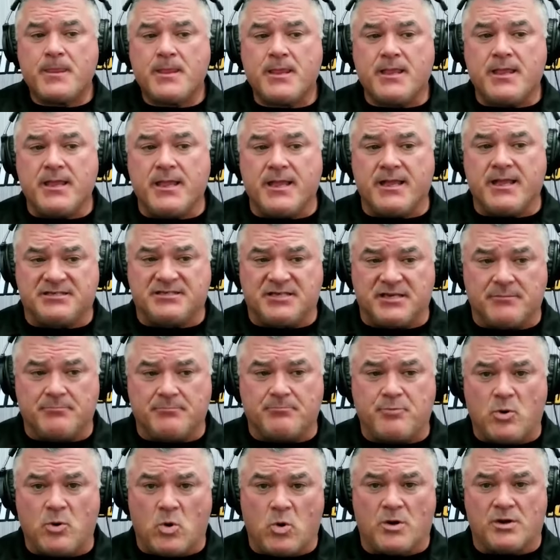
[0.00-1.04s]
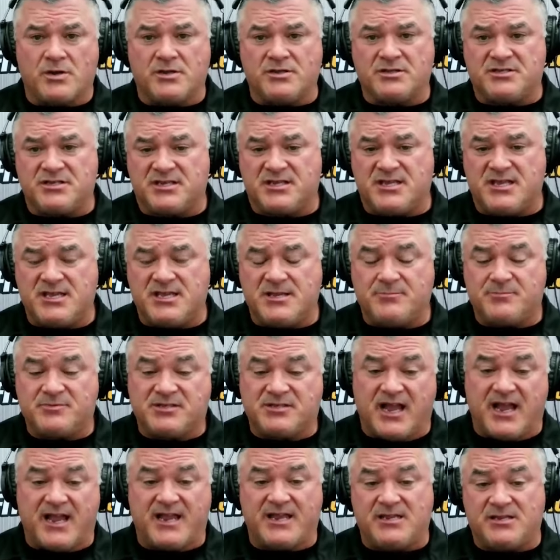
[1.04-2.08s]
it's important to keep
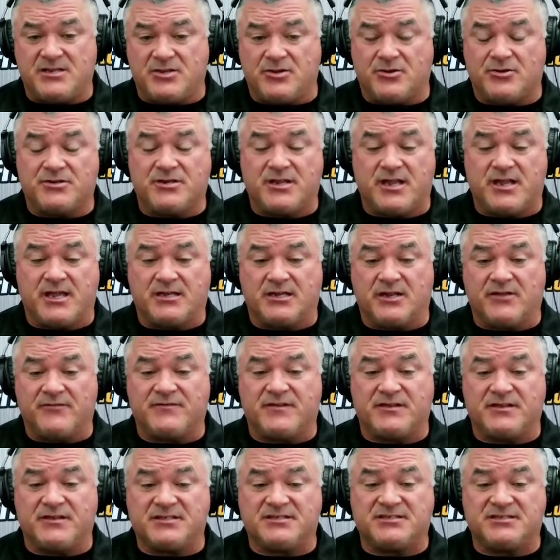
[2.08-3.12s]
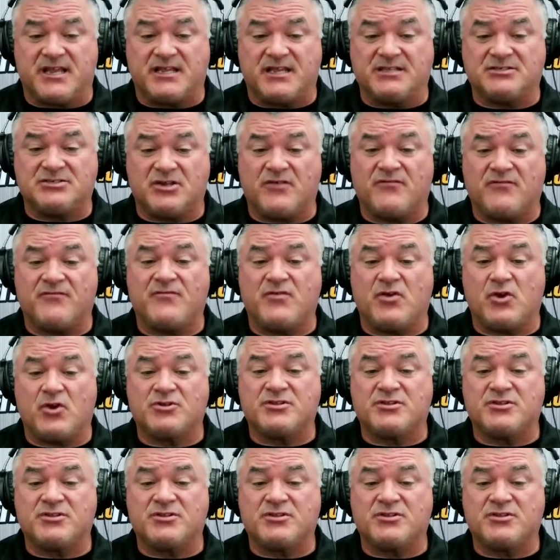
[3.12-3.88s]
tight in your deadlift in the sense of your